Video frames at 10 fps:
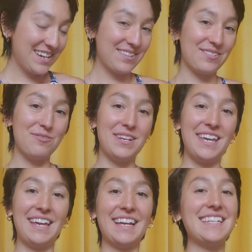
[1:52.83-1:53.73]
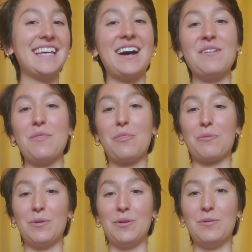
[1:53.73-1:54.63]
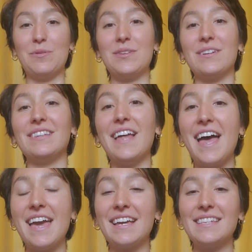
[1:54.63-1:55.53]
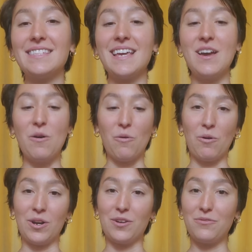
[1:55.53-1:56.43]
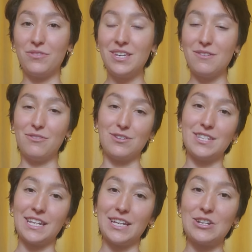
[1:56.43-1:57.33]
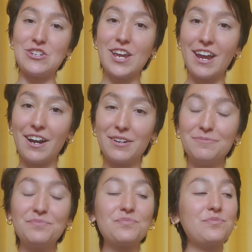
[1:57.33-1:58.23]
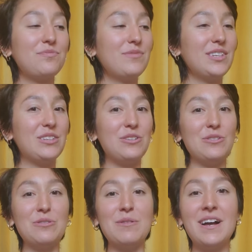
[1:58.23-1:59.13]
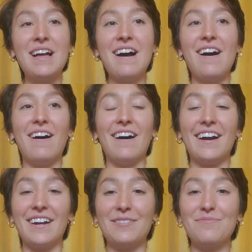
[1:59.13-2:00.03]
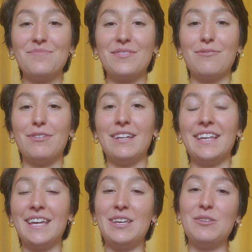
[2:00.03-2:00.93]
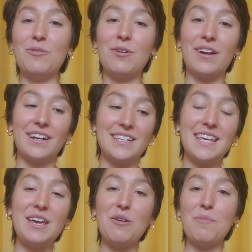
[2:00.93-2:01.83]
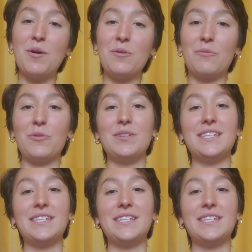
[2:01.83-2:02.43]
rooting down through your legs or your feet. If you're sitting in a chair, you are feeling your tailbone root